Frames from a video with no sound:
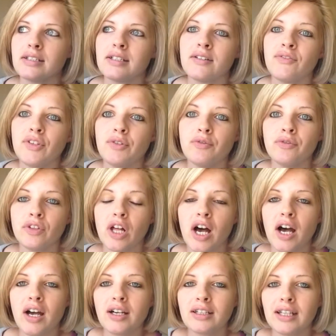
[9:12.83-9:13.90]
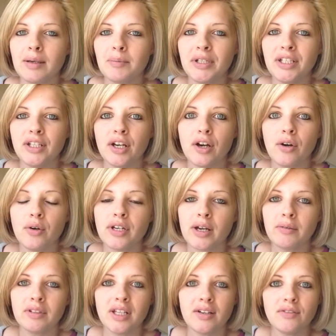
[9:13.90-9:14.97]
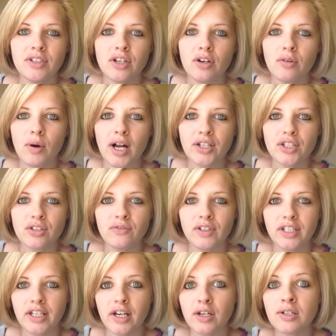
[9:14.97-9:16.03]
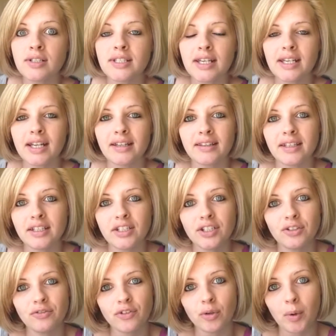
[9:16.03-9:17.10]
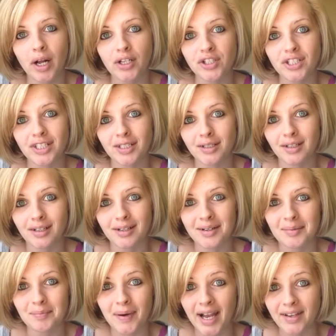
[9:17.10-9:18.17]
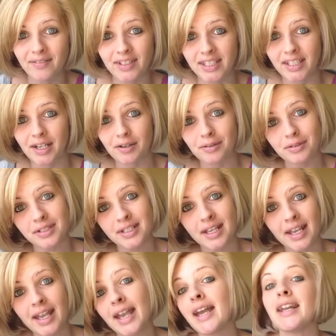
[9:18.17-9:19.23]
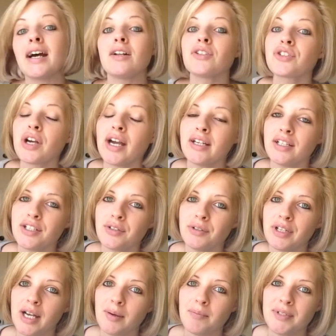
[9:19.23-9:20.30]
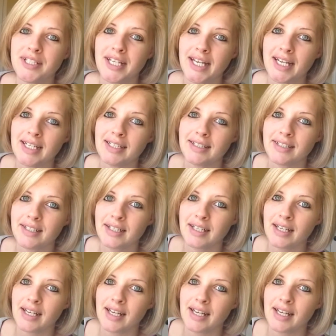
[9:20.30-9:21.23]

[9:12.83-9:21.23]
If you vlog, let me know, and I would love to go watch your videos, and I thank you for watching my videos, and I'll try to do an update